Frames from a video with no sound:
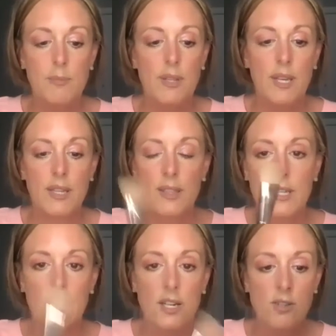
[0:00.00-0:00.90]
but like the
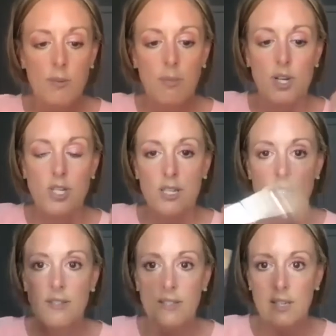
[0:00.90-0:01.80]
contour brush
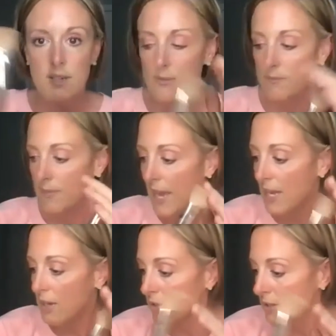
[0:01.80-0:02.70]
is, you know,
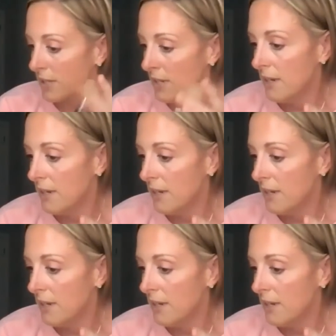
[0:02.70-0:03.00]
angled.